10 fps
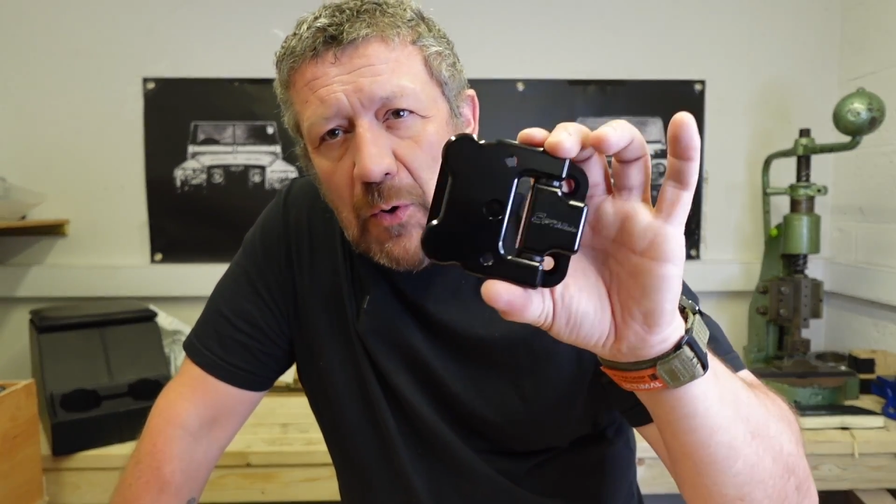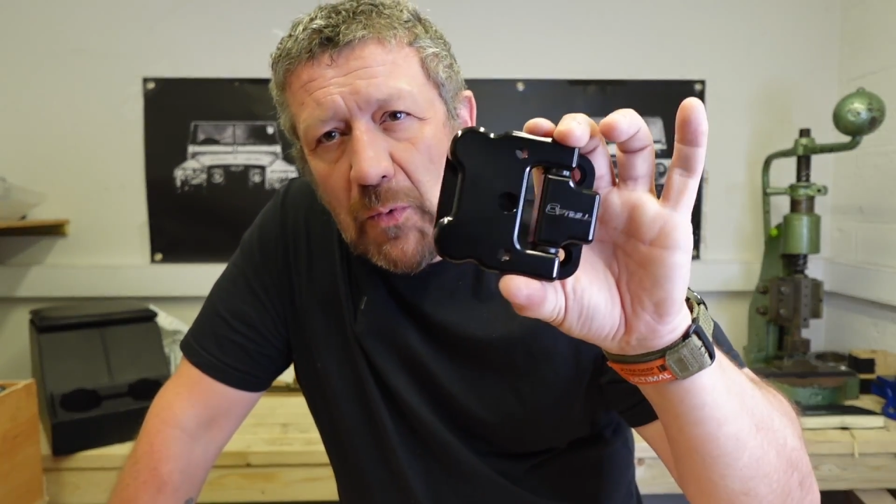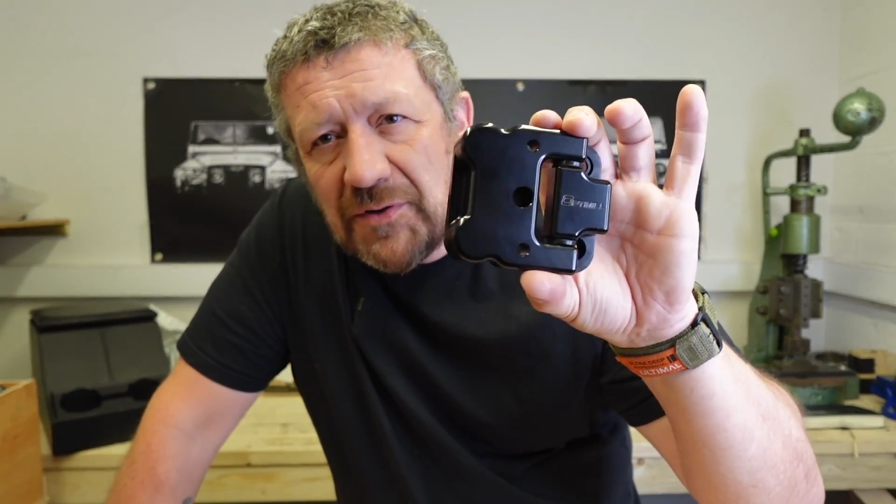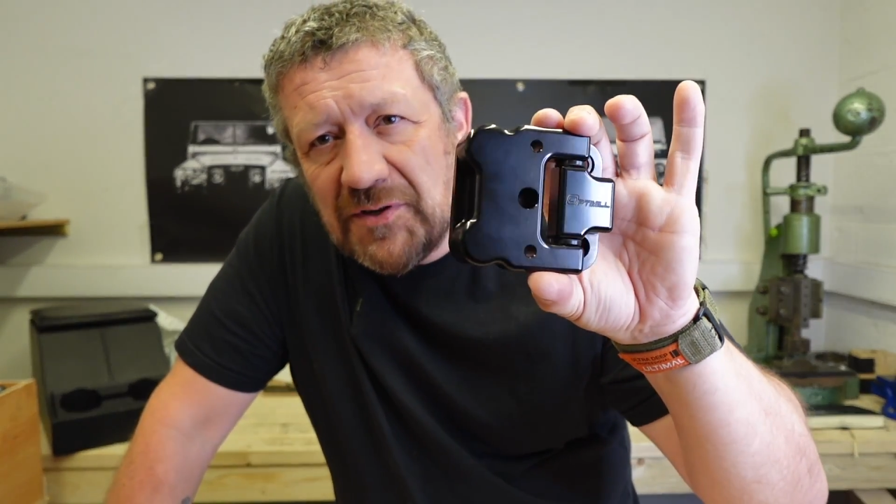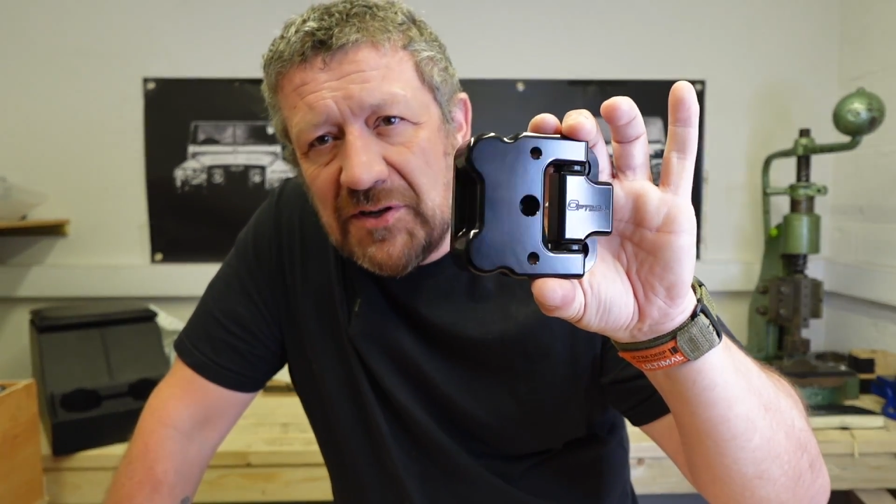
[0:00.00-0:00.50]
who
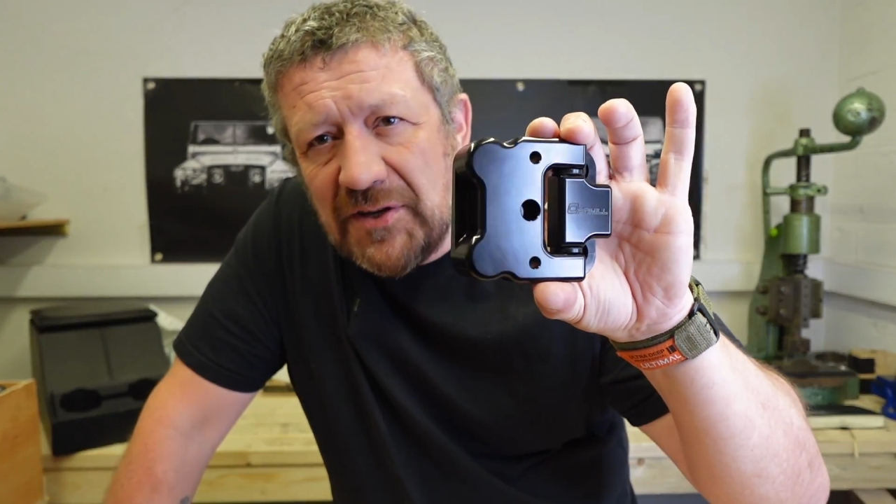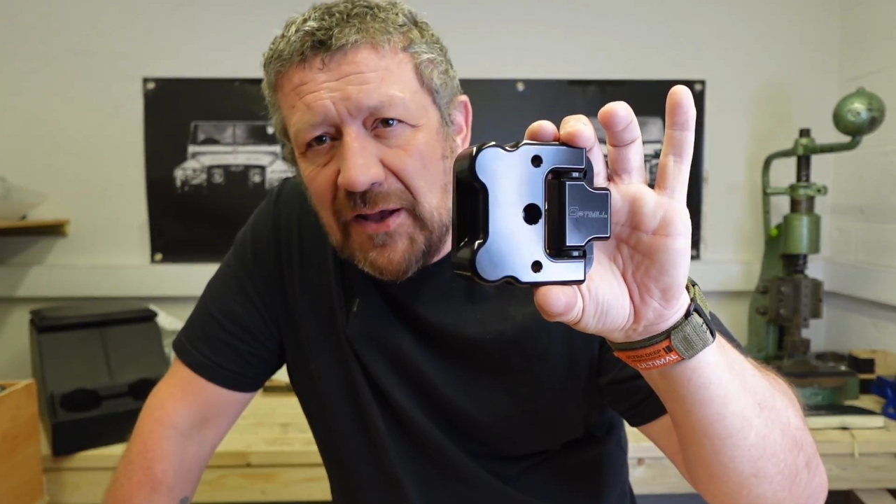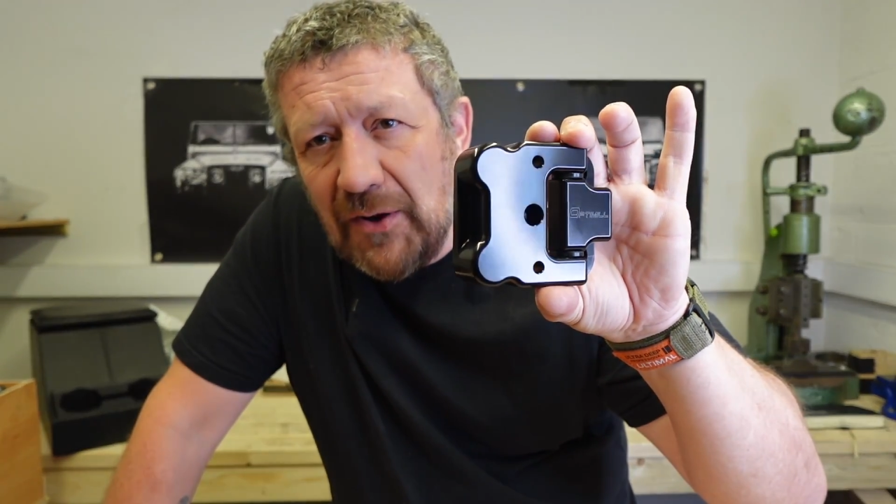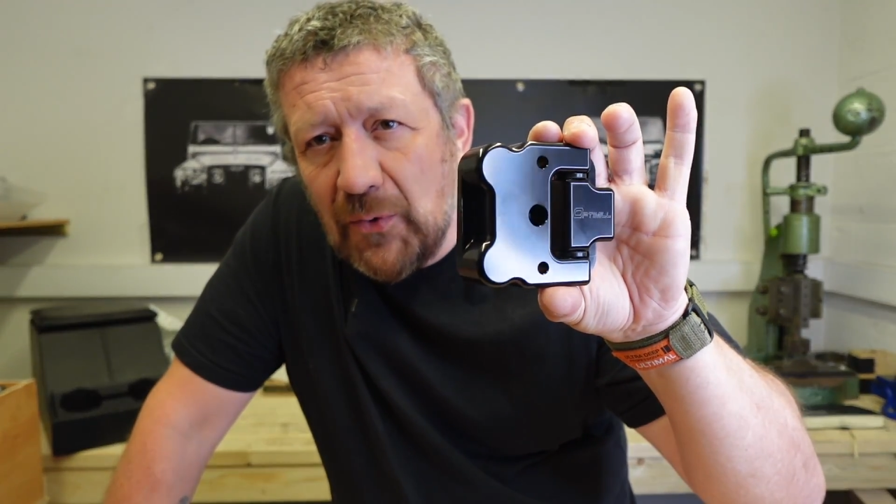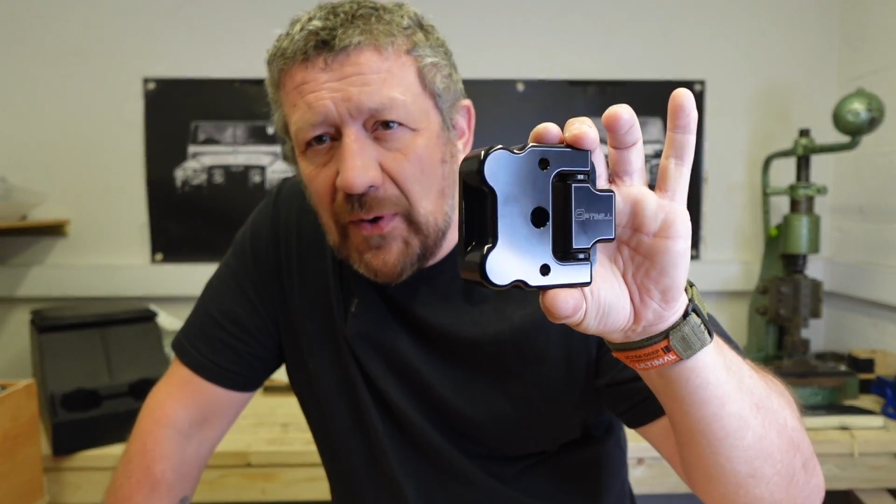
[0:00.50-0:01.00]
wants to
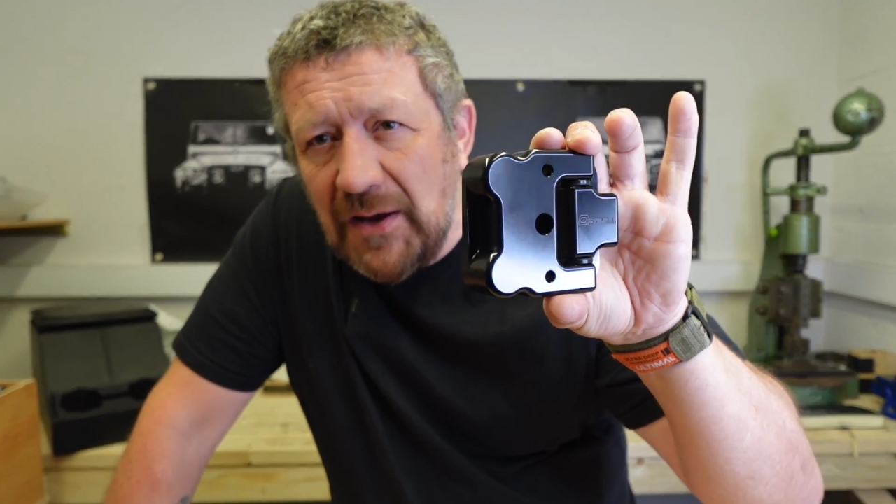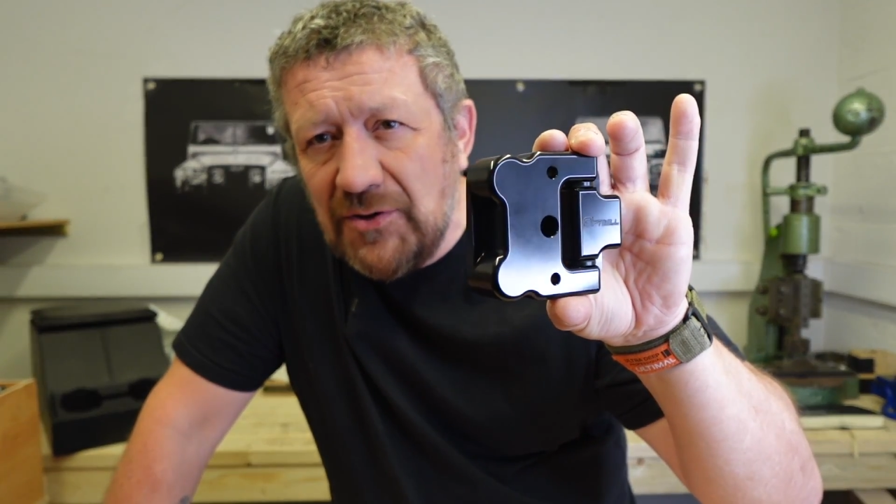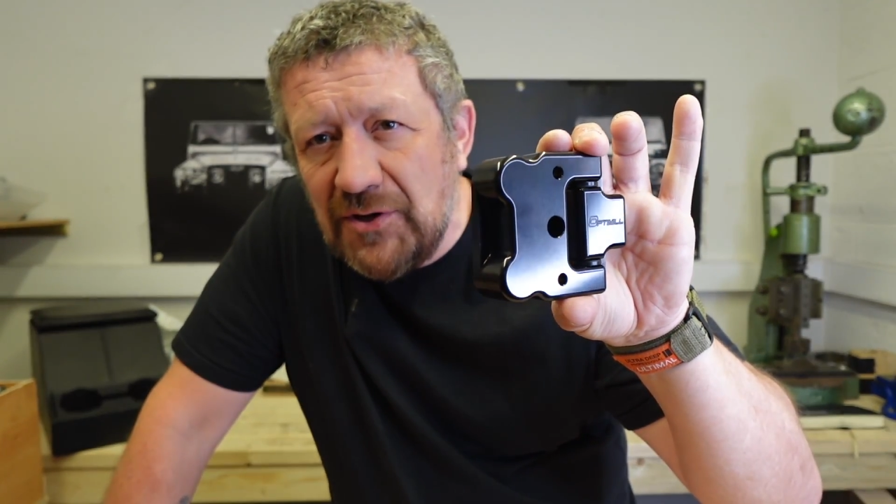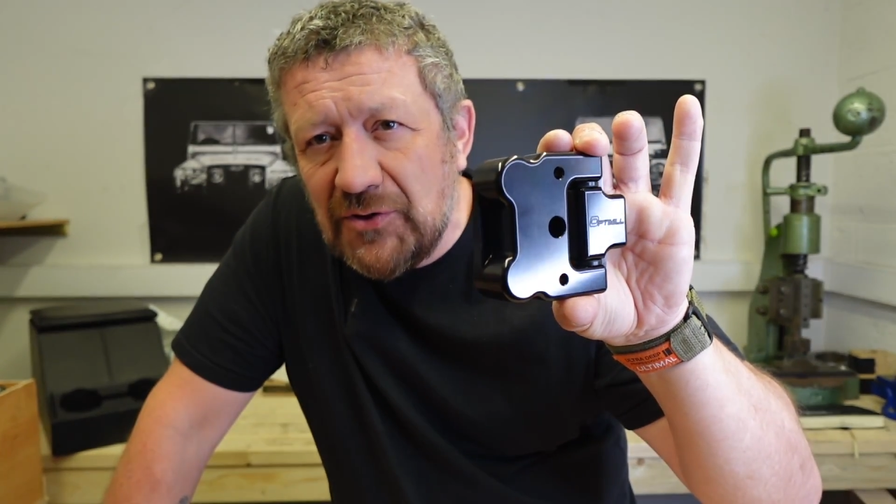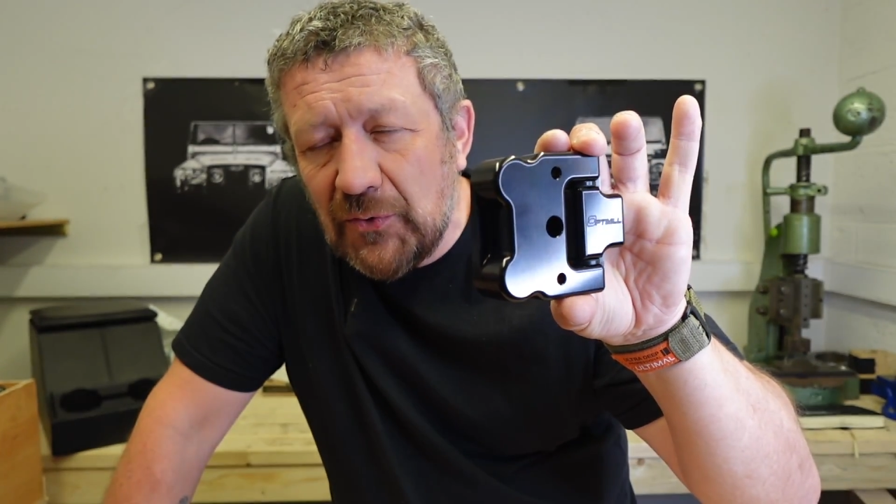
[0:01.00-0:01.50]
steal your
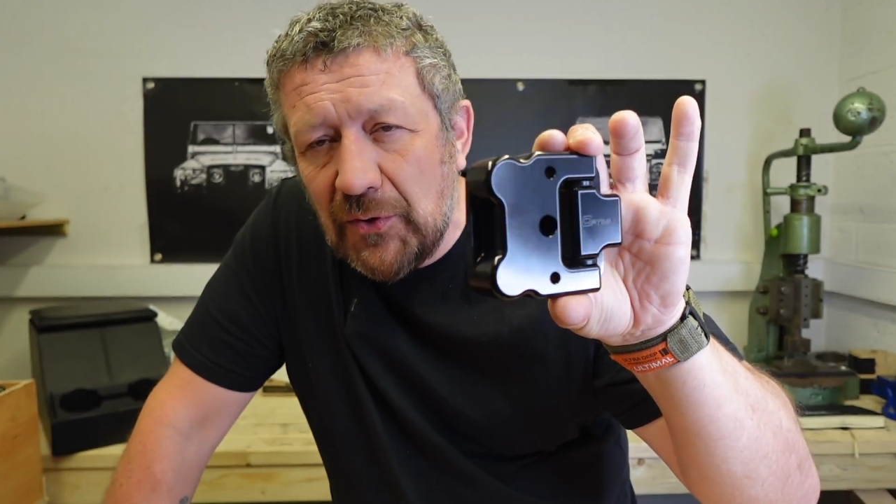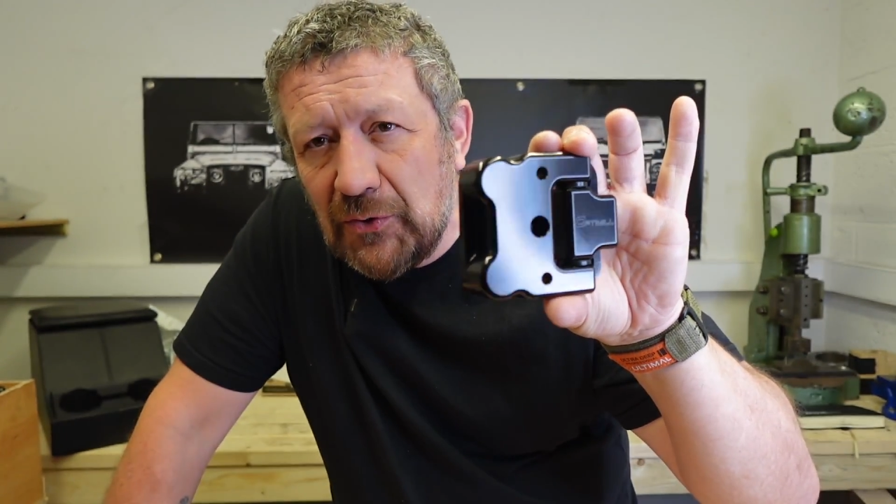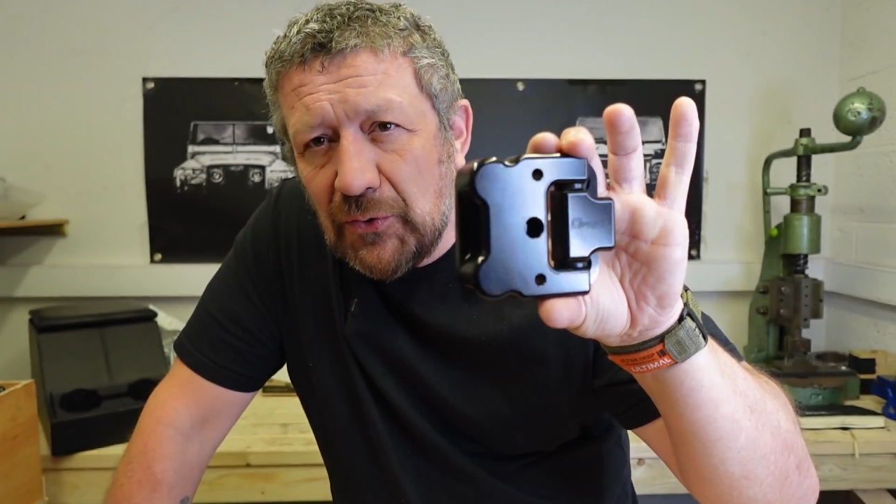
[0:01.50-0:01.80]
hinges or your